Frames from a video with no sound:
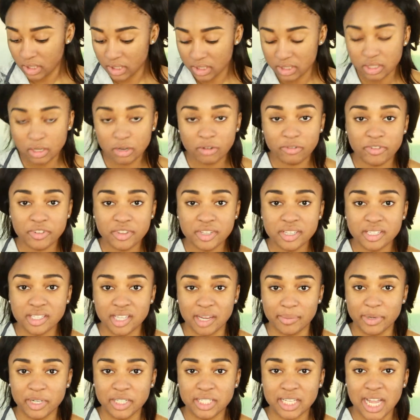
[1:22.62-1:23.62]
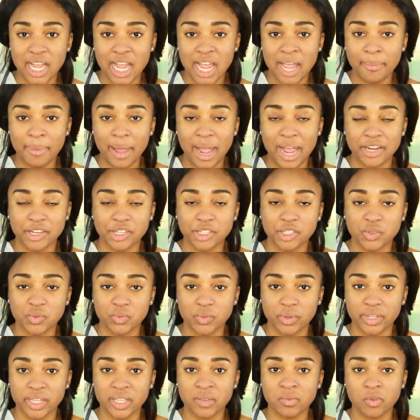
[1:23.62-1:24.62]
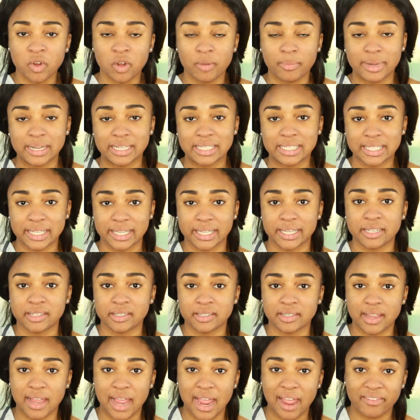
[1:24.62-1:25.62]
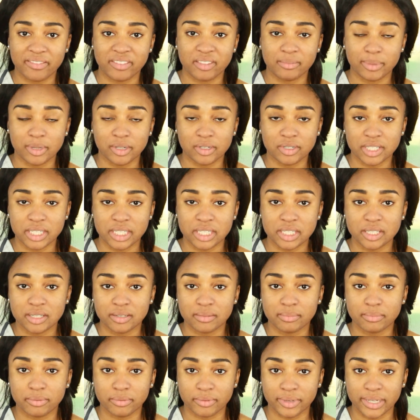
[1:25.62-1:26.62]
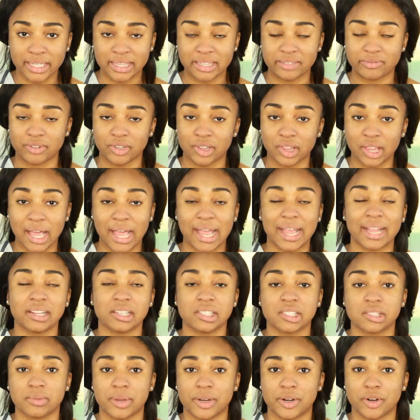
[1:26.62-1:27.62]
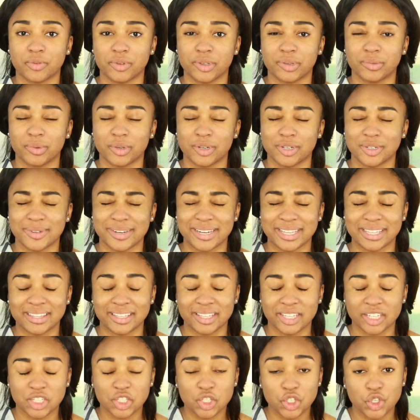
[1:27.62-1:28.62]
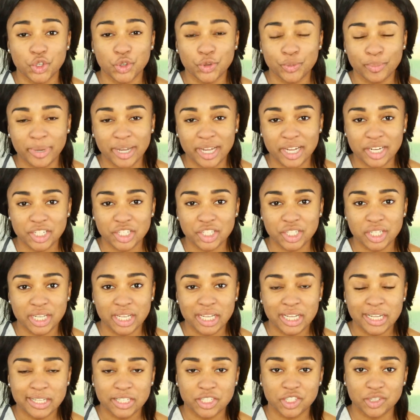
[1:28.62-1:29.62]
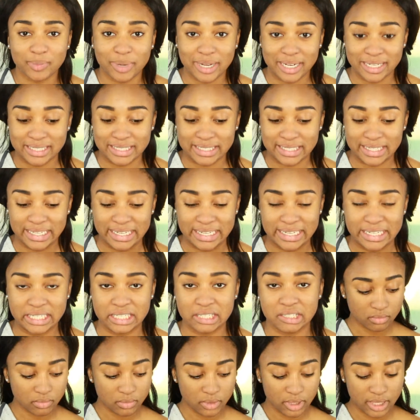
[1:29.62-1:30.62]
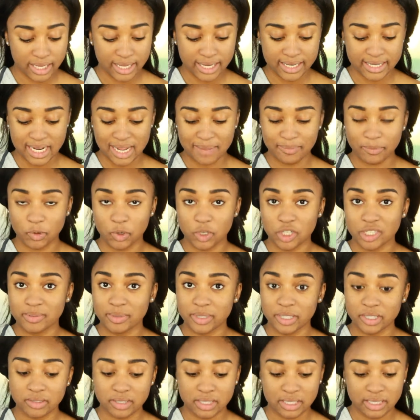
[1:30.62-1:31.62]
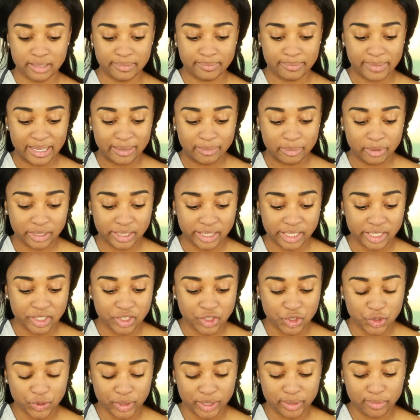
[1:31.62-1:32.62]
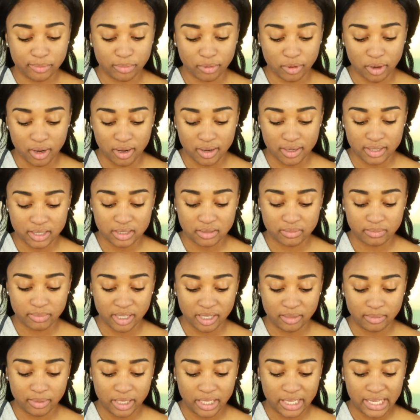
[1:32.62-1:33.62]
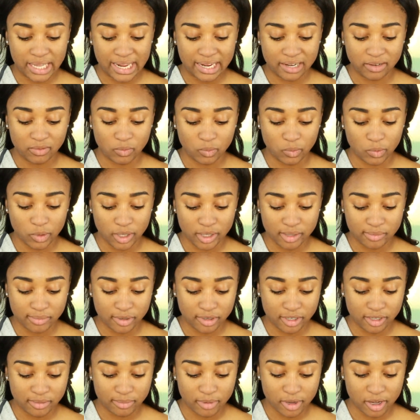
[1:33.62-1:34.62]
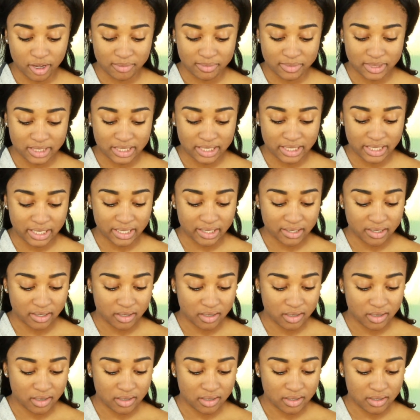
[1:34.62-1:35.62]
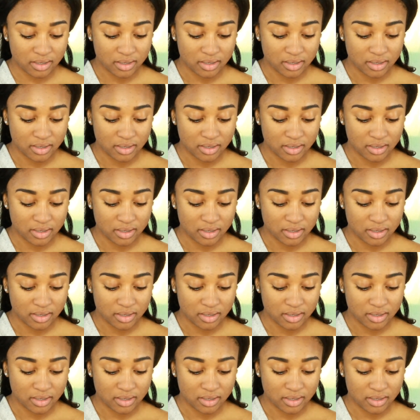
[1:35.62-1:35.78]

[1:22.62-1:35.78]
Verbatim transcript: So for the summertime, I just really want my skin to have the ability to breathe and relax. So I don't really want to do anything too much to my skin. And I'm going to be using the Maybelline Dream Bronze BB 8-in-1 Beauty Balm Skin